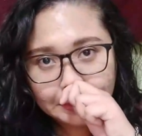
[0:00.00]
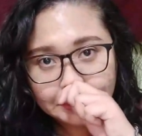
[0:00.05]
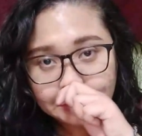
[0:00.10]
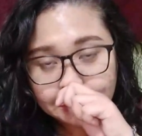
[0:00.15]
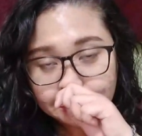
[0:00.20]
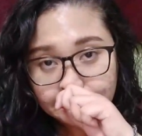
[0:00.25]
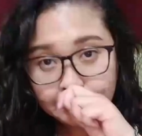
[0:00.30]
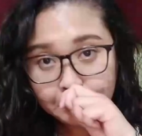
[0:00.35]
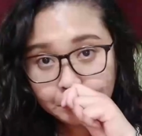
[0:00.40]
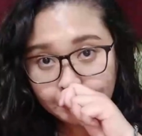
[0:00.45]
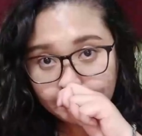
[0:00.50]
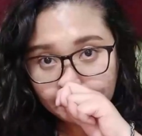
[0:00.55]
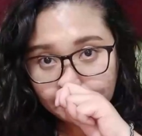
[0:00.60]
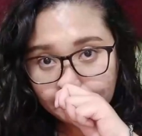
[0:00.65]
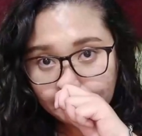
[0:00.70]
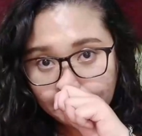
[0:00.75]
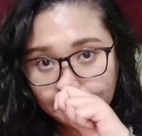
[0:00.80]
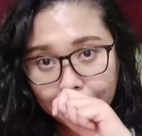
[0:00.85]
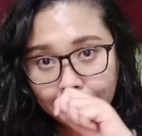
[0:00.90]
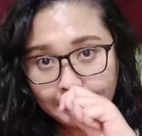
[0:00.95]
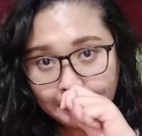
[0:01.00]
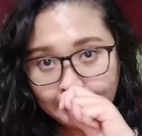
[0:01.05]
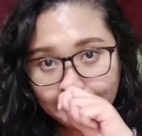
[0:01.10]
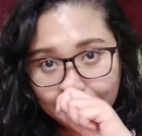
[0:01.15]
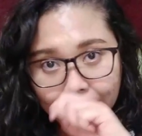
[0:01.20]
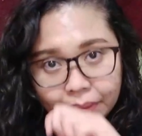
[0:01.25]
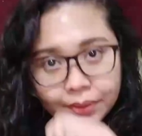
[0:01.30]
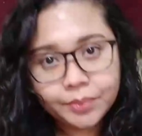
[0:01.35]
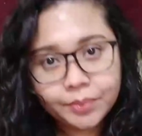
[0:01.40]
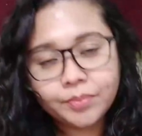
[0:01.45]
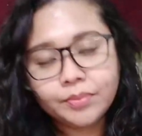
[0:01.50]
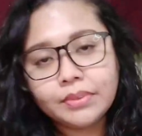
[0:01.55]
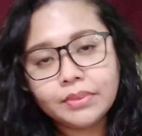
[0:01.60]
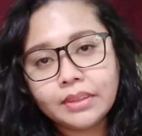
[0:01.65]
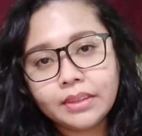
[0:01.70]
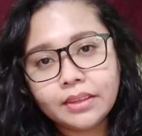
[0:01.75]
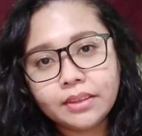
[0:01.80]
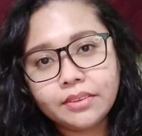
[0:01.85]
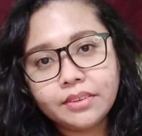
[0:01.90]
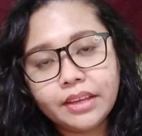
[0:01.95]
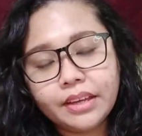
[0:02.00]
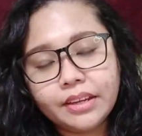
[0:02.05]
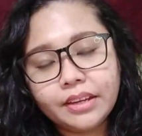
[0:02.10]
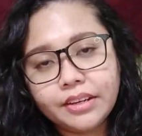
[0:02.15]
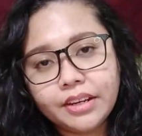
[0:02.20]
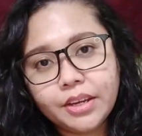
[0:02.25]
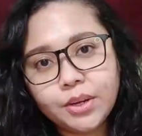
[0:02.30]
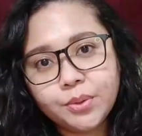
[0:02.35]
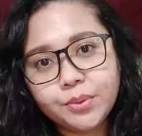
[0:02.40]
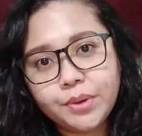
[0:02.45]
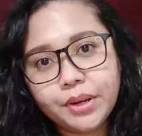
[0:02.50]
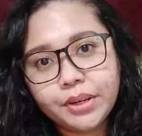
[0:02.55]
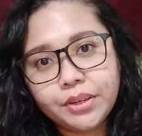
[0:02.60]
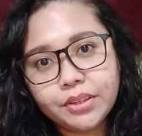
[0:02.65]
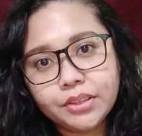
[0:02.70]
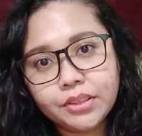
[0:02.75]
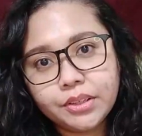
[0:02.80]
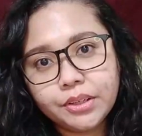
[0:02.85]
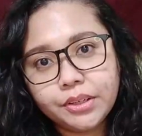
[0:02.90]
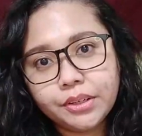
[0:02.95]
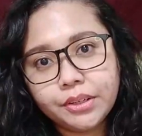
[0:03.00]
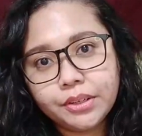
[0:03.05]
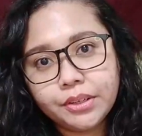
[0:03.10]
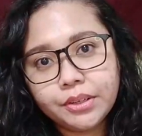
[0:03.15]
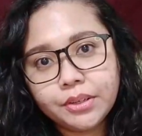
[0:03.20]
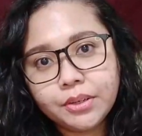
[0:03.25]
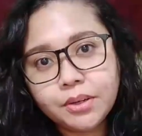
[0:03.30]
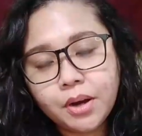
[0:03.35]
cheaper than a regular